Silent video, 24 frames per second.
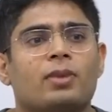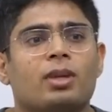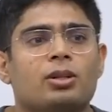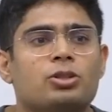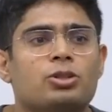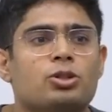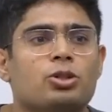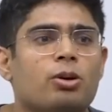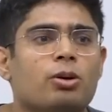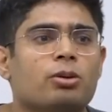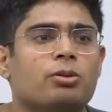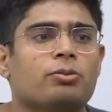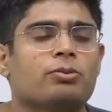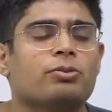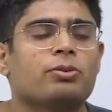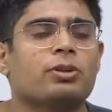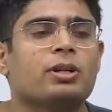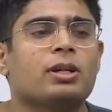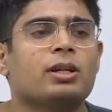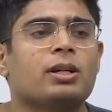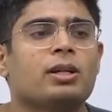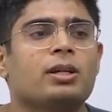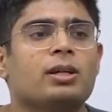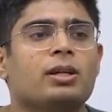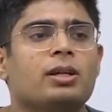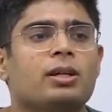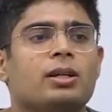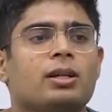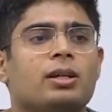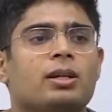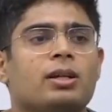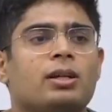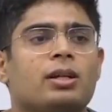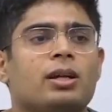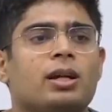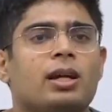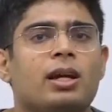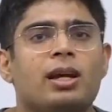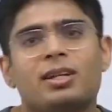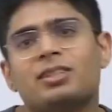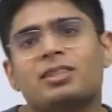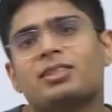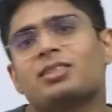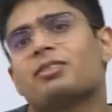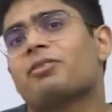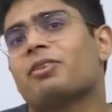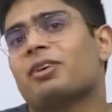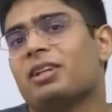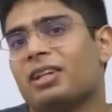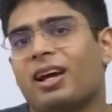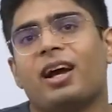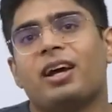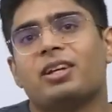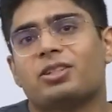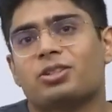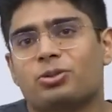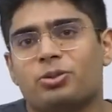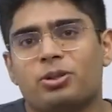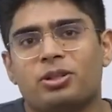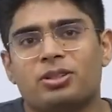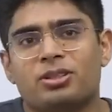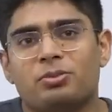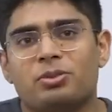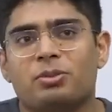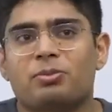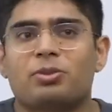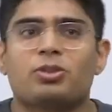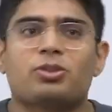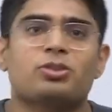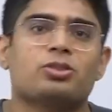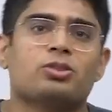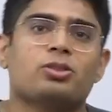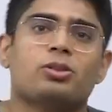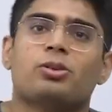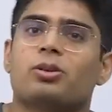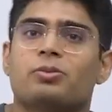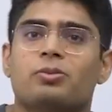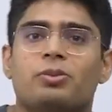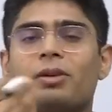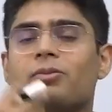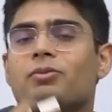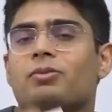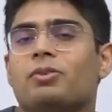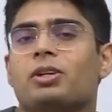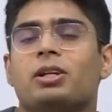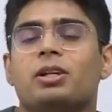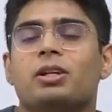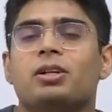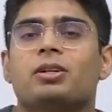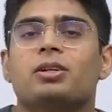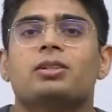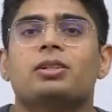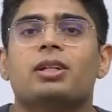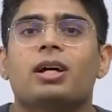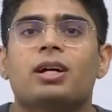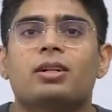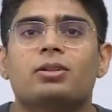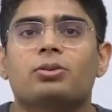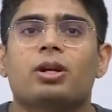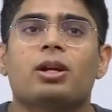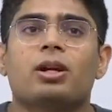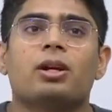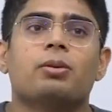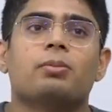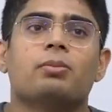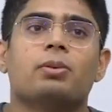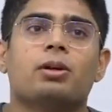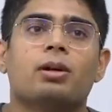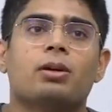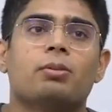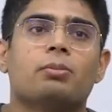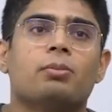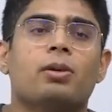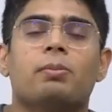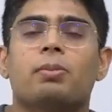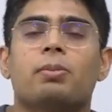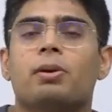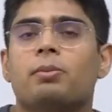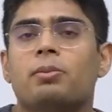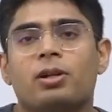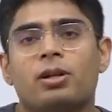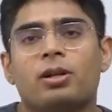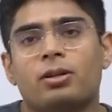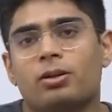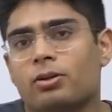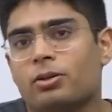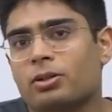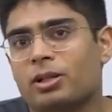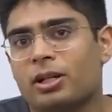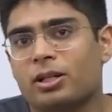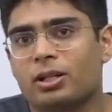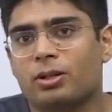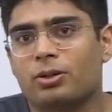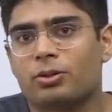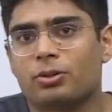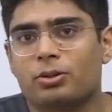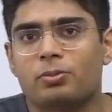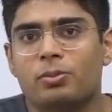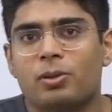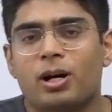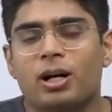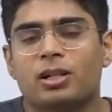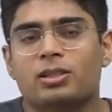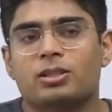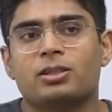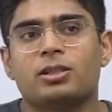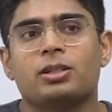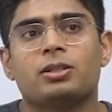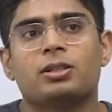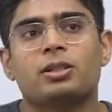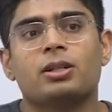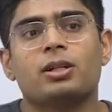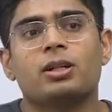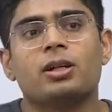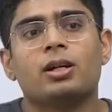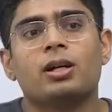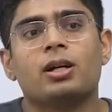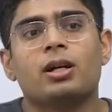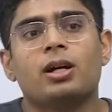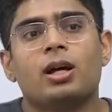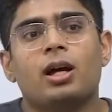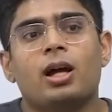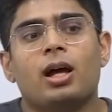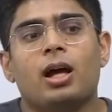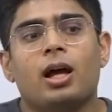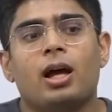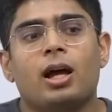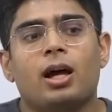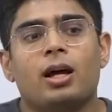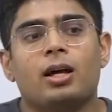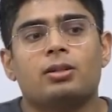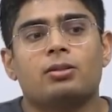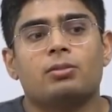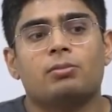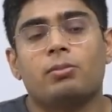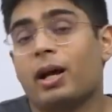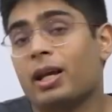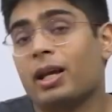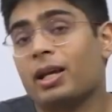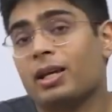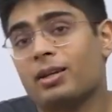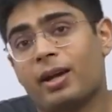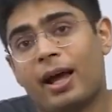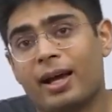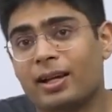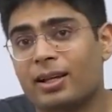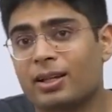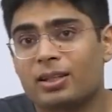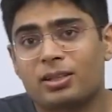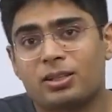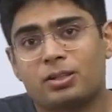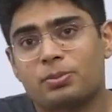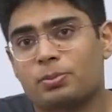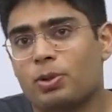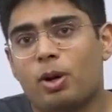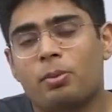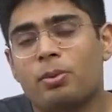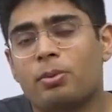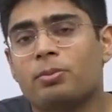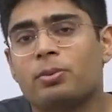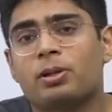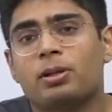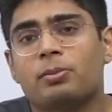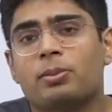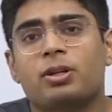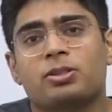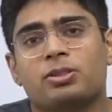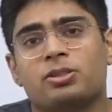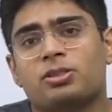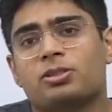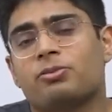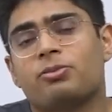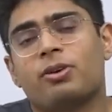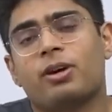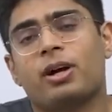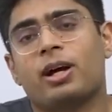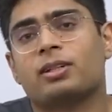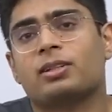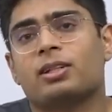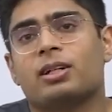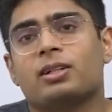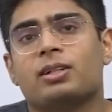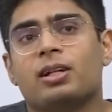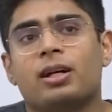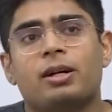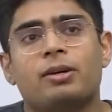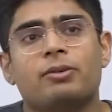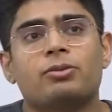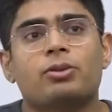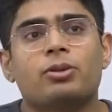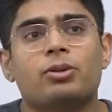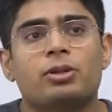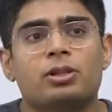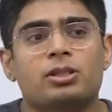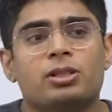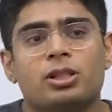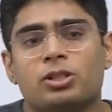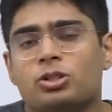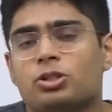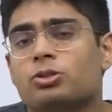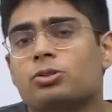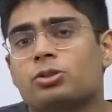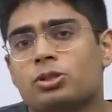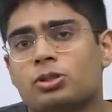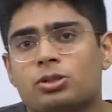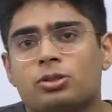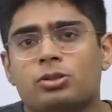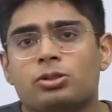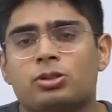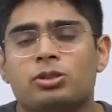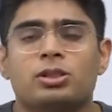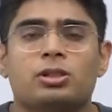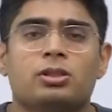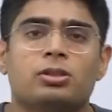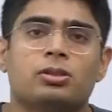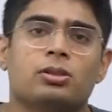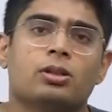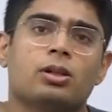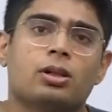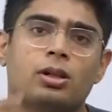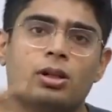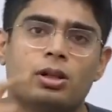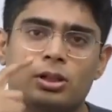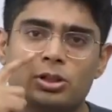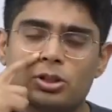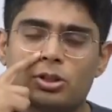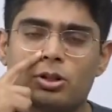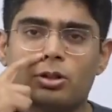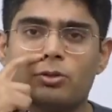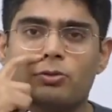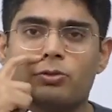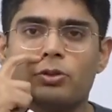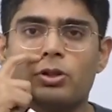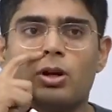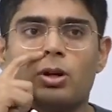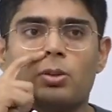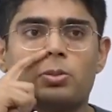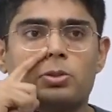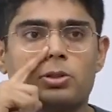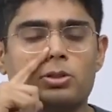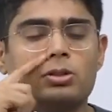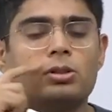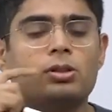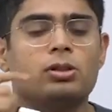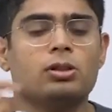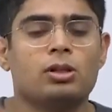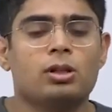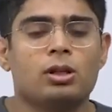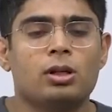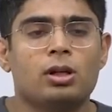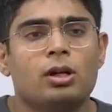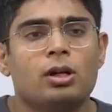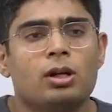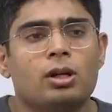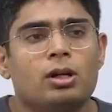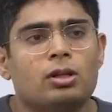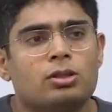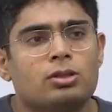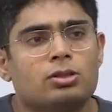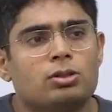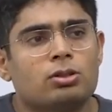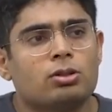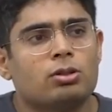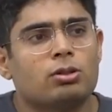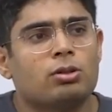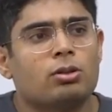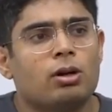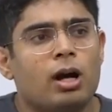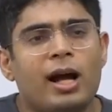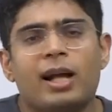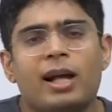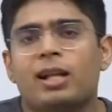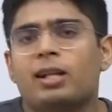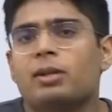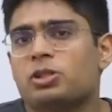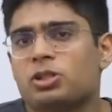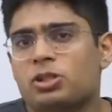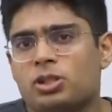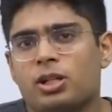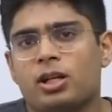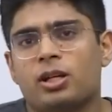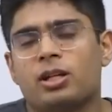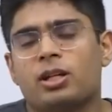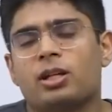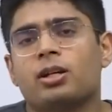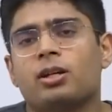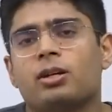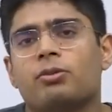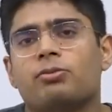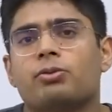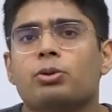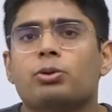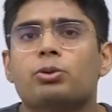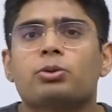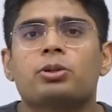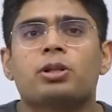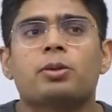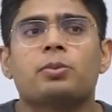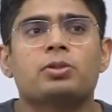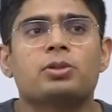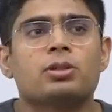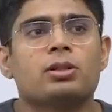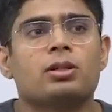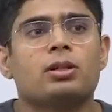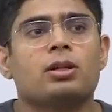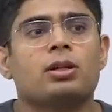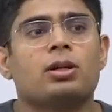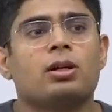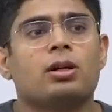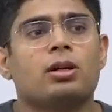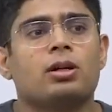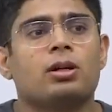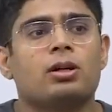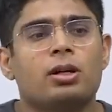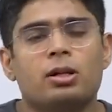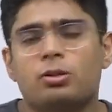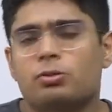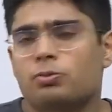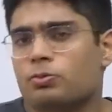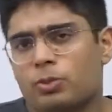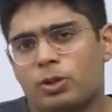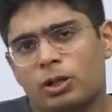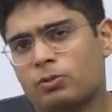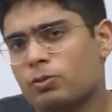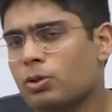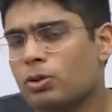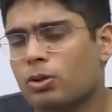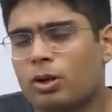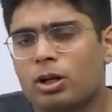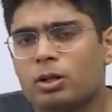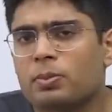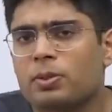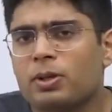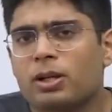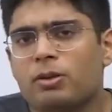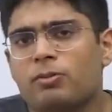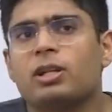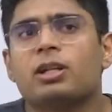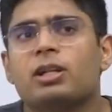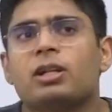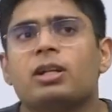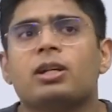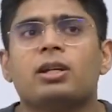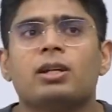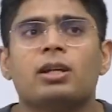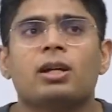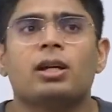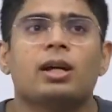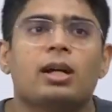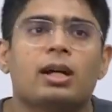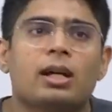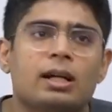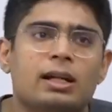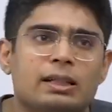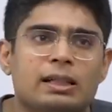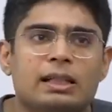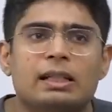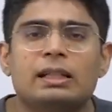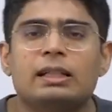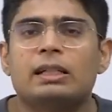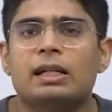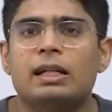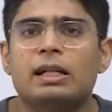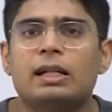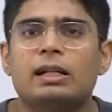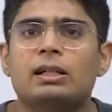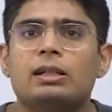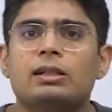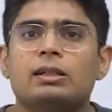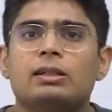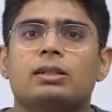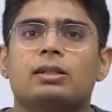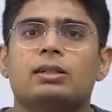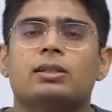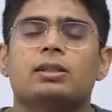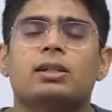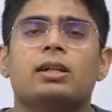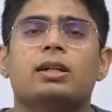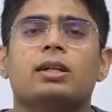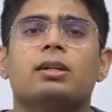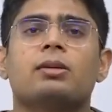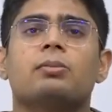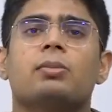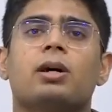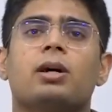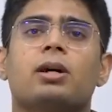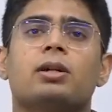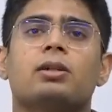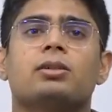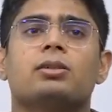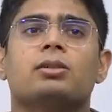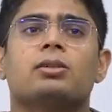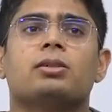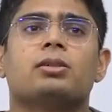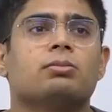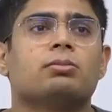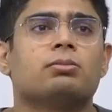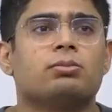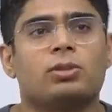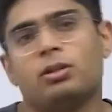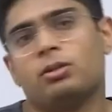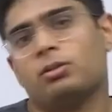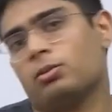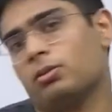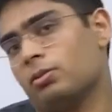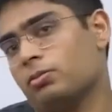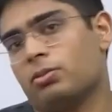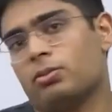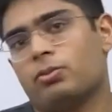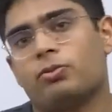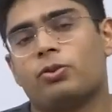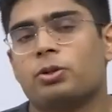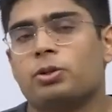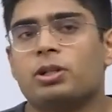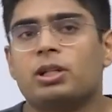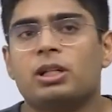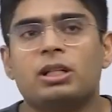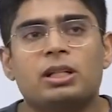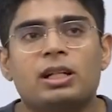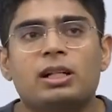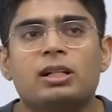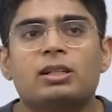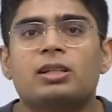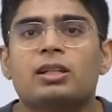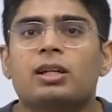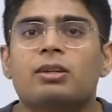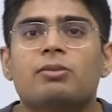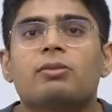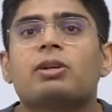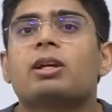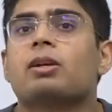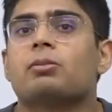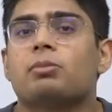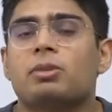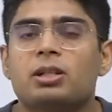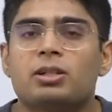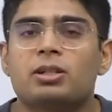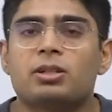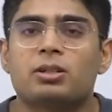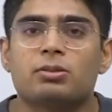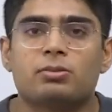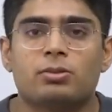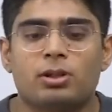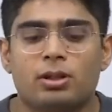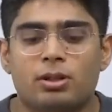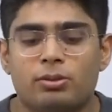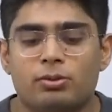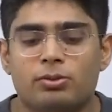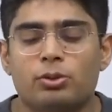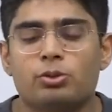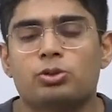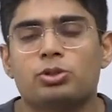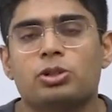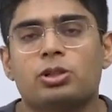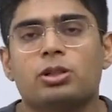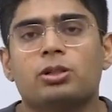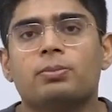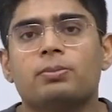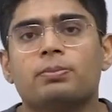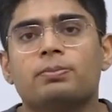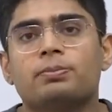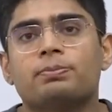geography is a very high scoring subject, because a lot of time we hear that okay, people are not getting good marks in it, and my rank is probably because of the fact that I've got such good scores in geography optional. So I'll be sharing a few tips. It will not be very detailed thing, but for detailed thing we can meet in future.